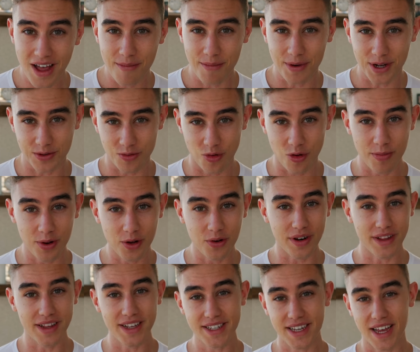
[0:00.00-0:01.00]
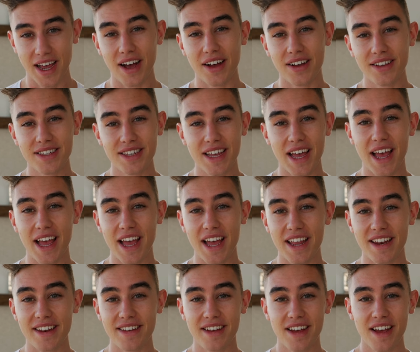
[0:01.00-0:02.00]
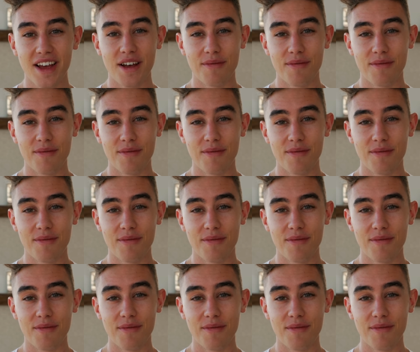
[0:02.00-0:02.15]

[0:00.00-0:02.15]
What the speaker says: because we were building this house, and